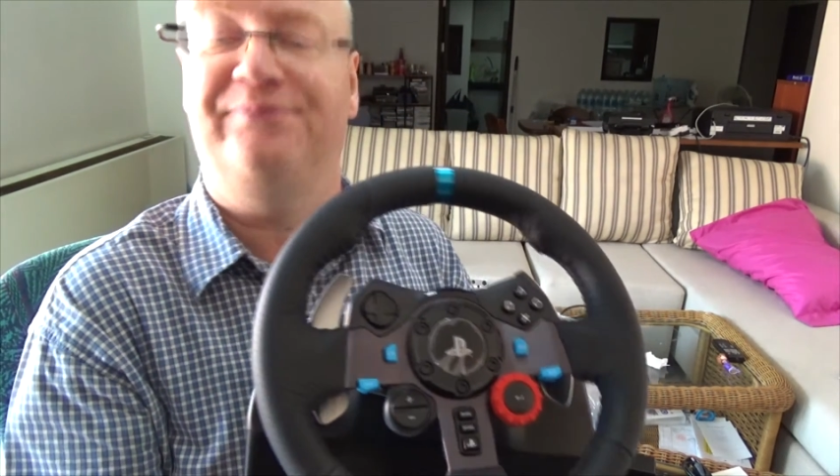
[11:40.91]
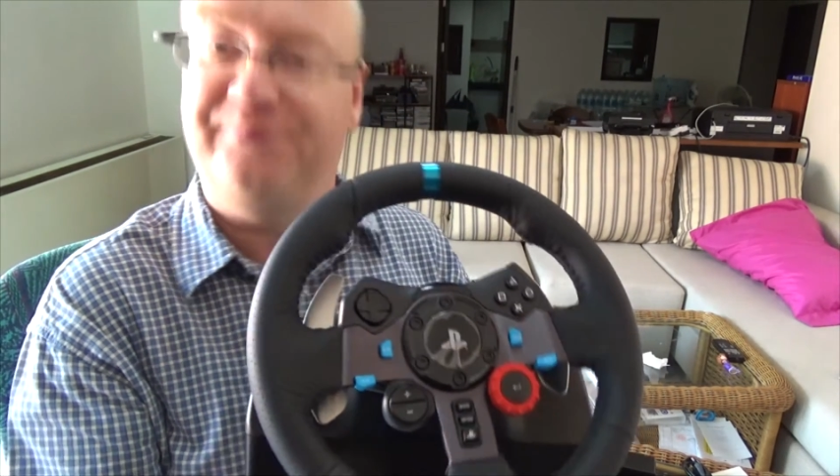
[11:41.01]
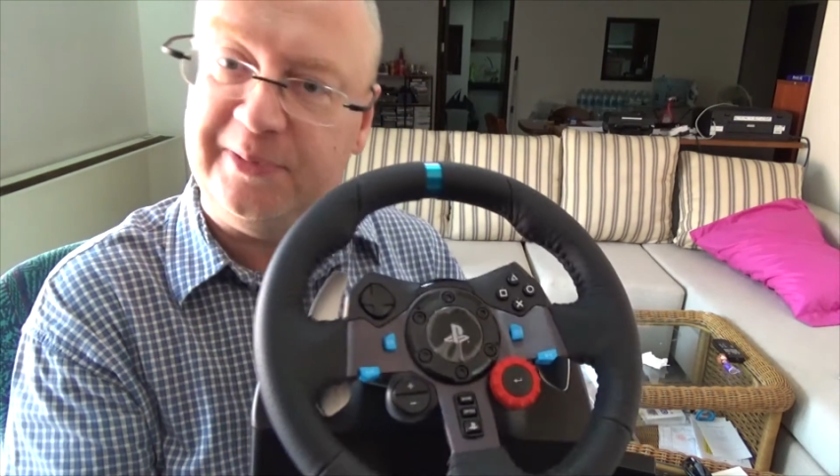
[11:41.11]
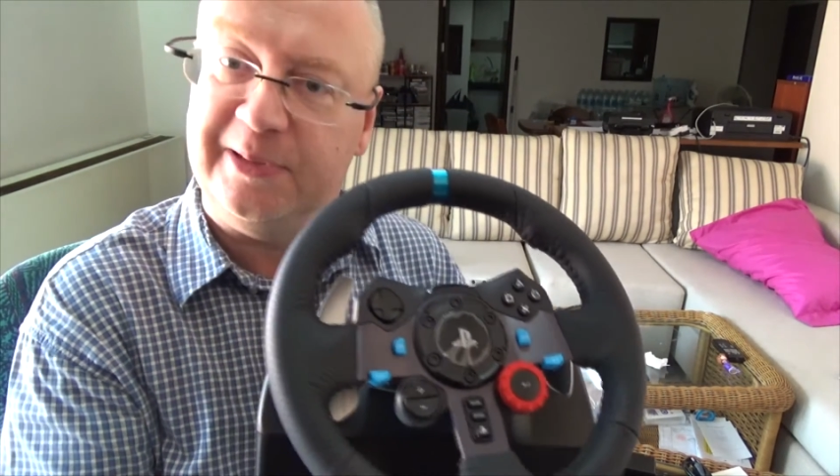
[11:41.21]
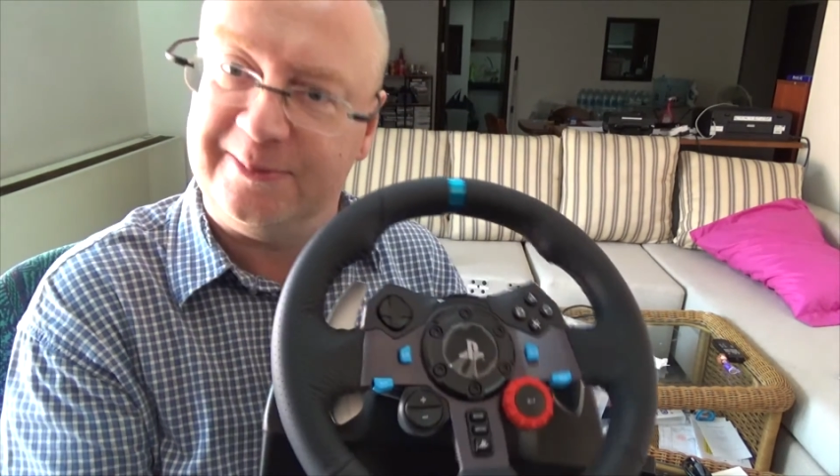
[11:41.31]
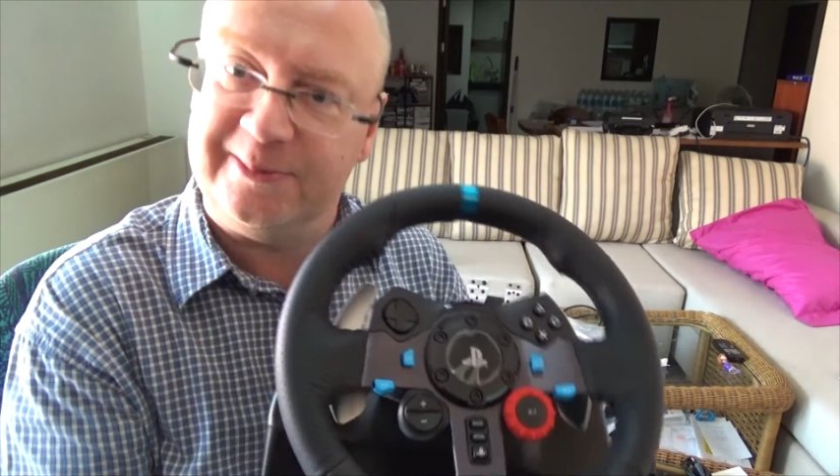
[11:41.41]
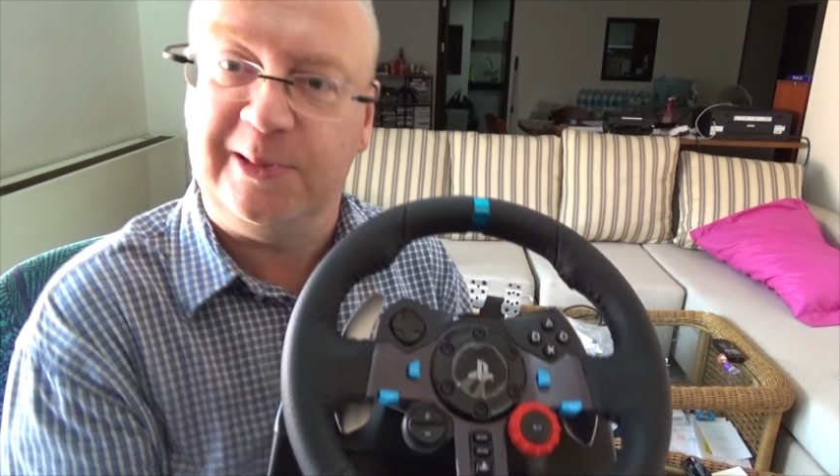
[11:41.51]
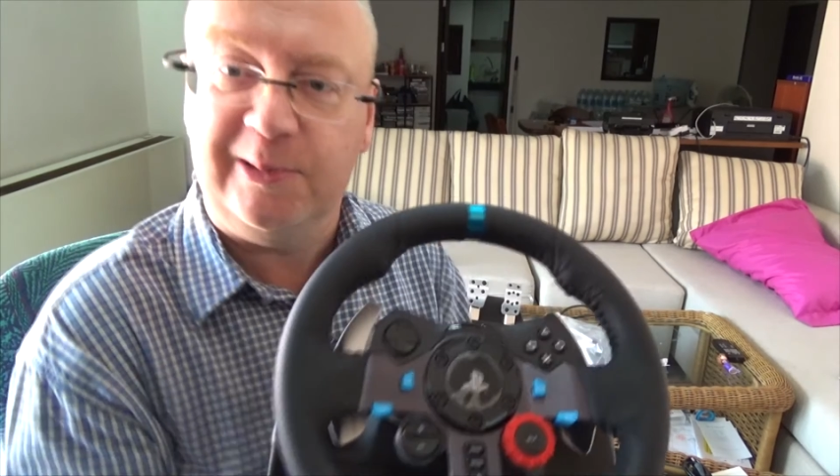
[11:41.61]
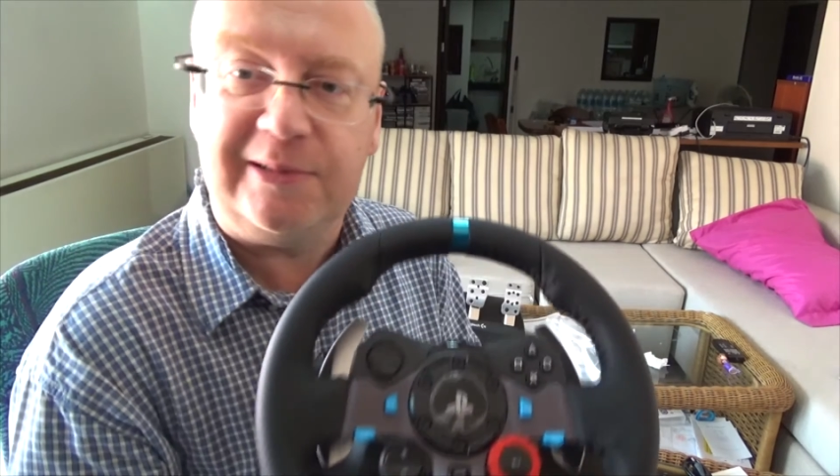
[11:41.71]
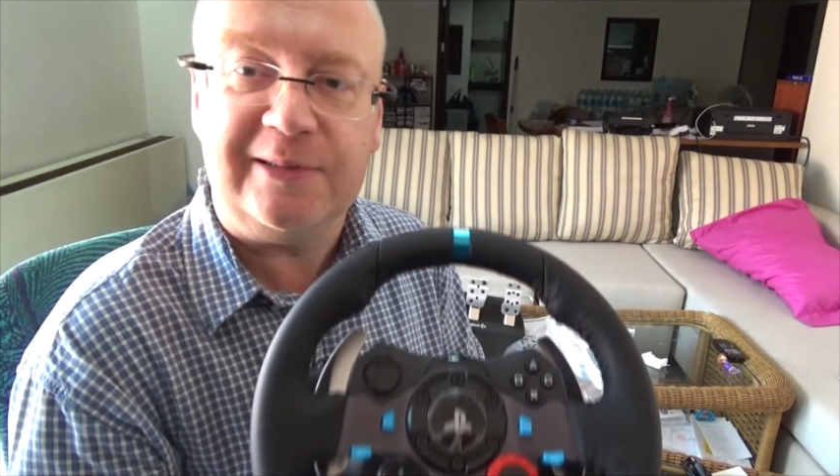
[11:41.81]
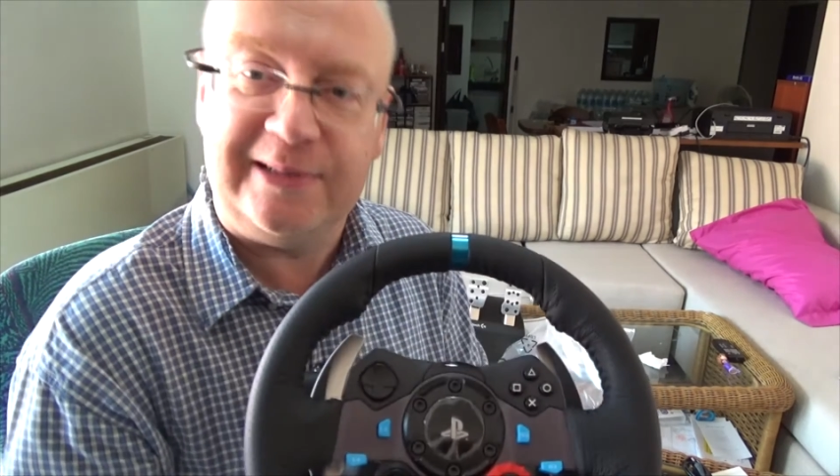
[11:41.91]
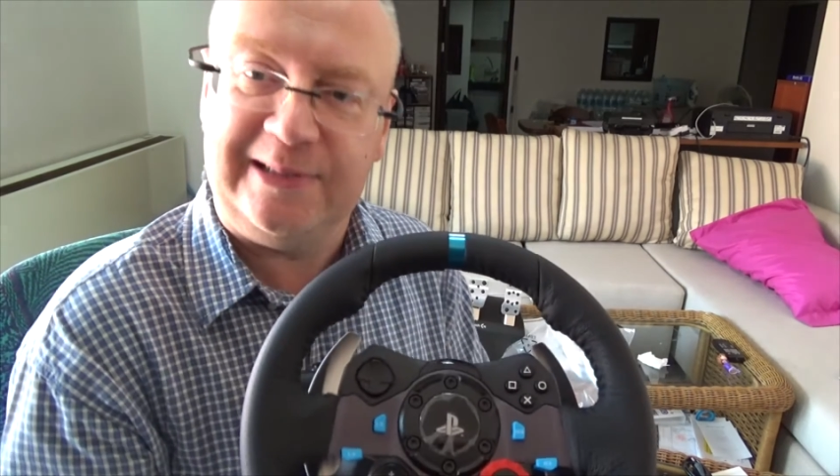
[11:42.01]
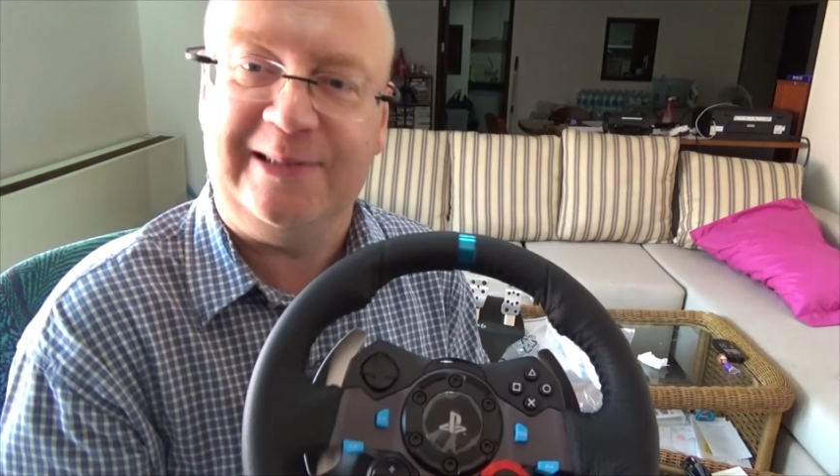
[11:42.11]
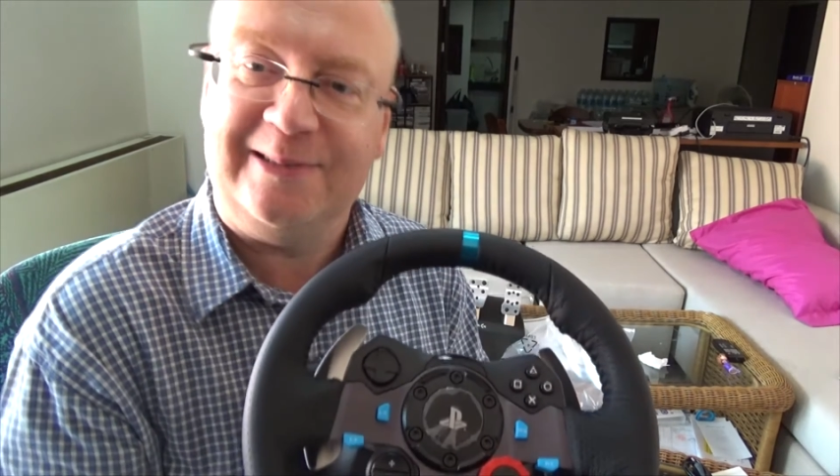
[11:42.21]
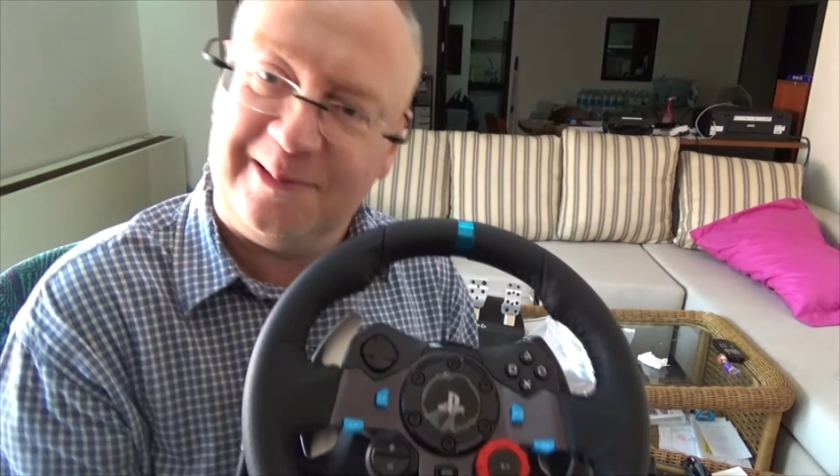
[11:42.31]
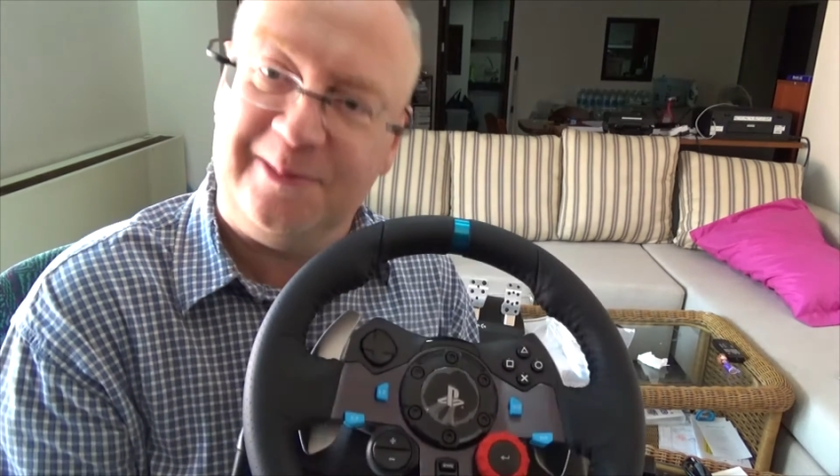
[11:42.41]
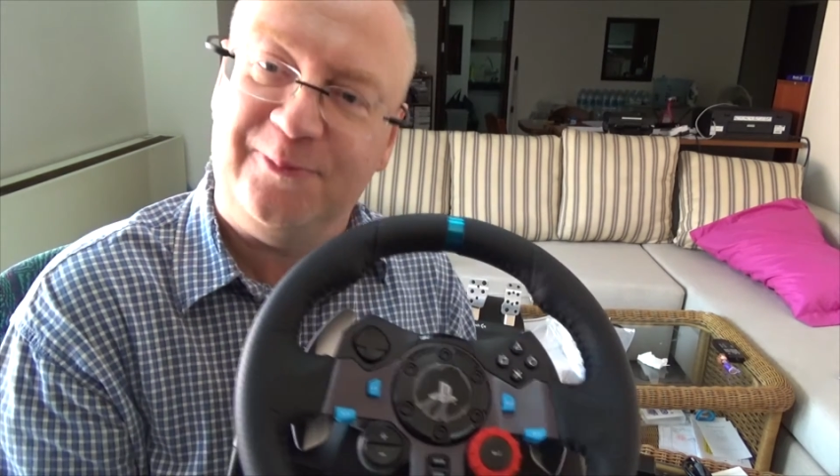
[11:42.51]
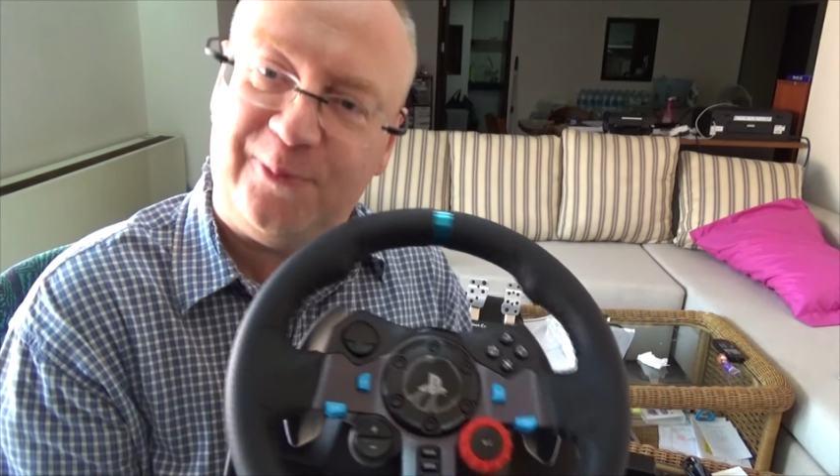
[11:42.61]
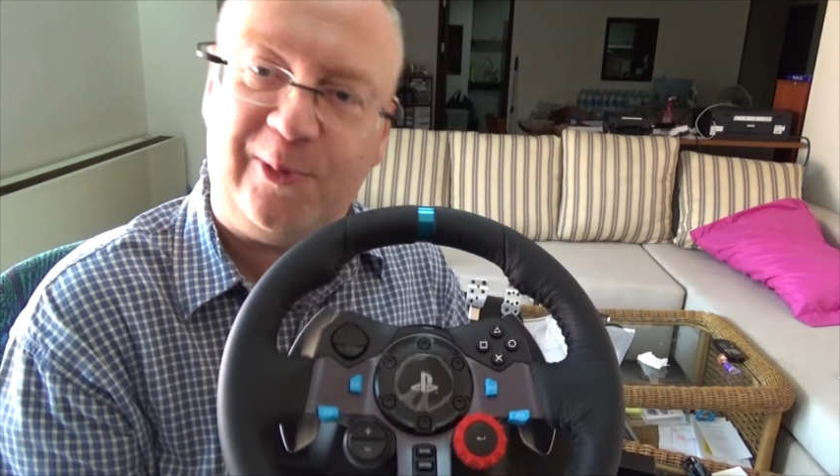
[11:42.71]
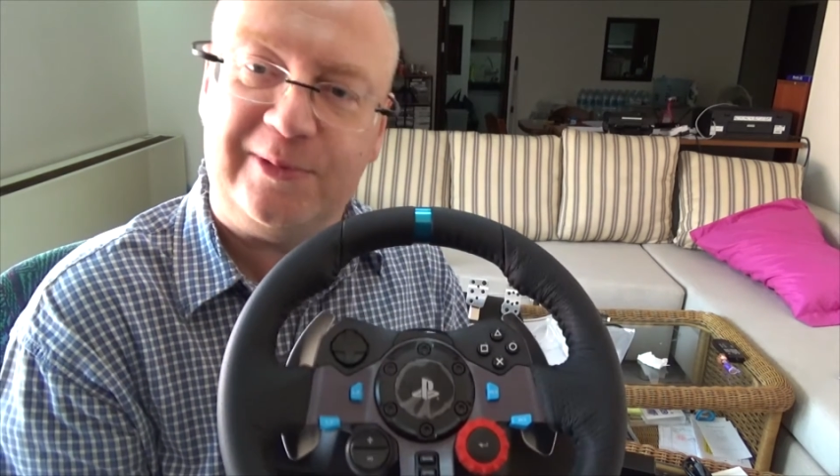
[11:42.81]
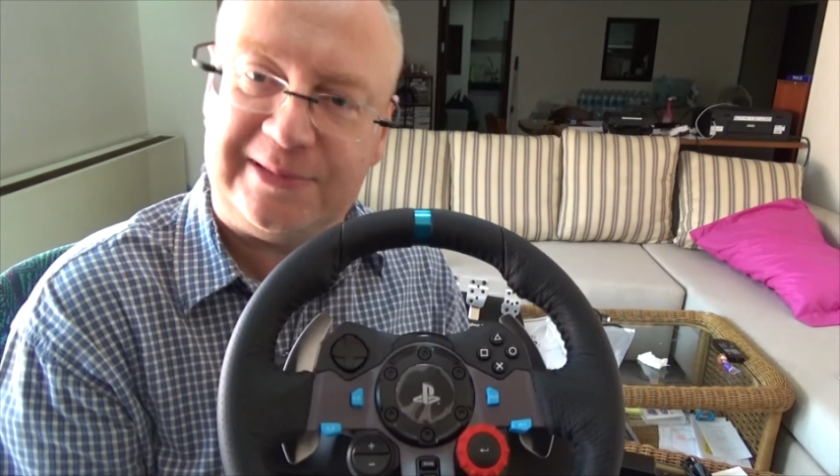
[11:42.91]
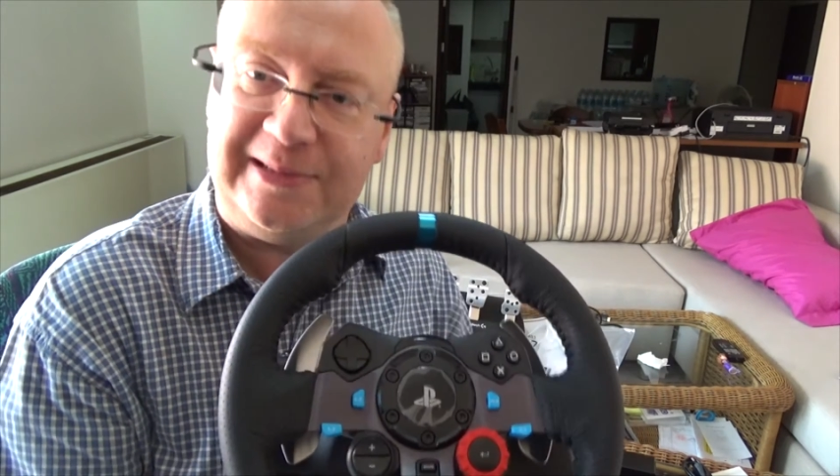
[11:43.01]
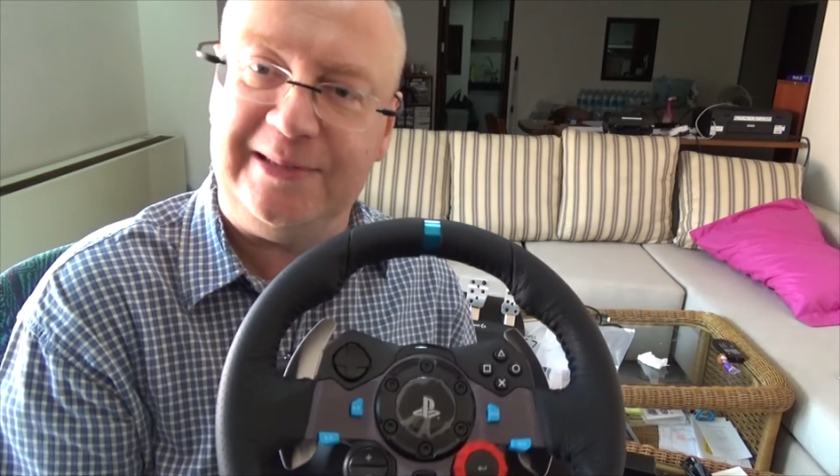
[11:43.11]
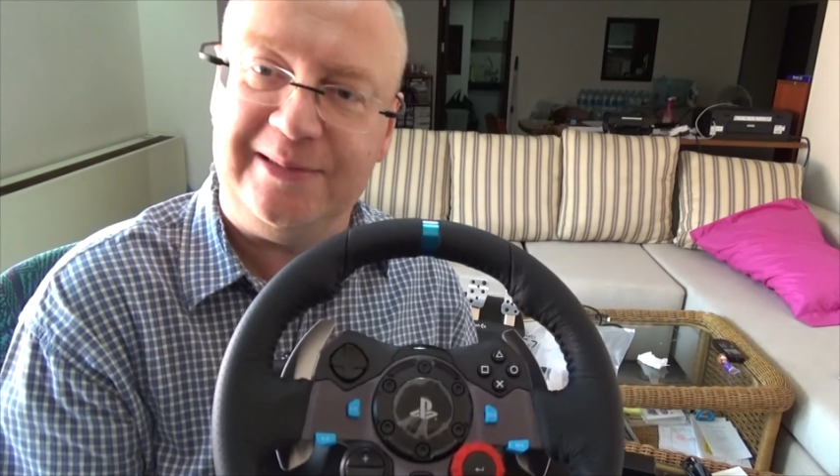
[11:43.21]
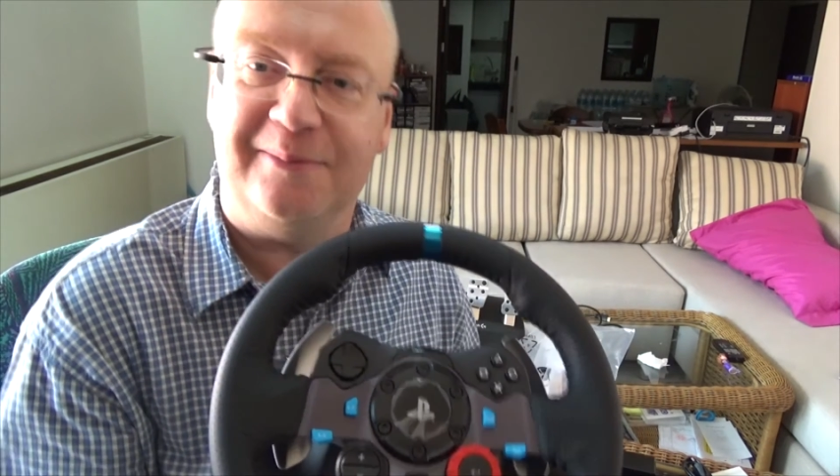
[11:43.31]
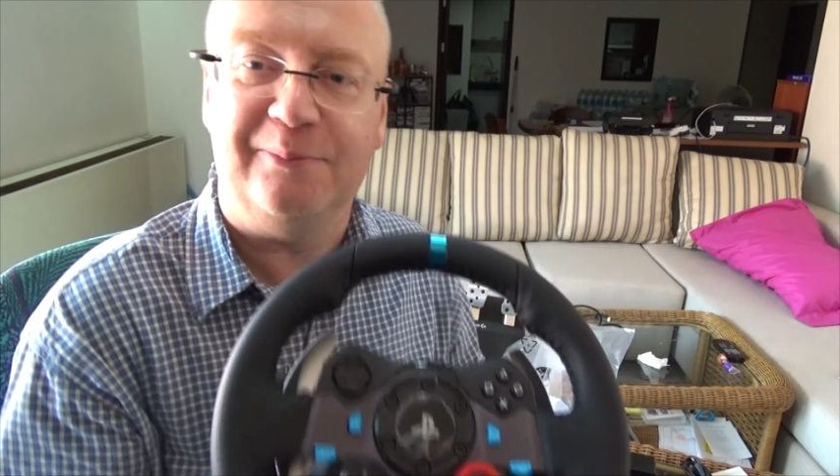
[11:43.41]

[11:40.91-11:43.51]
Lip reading: but due to the unforeseen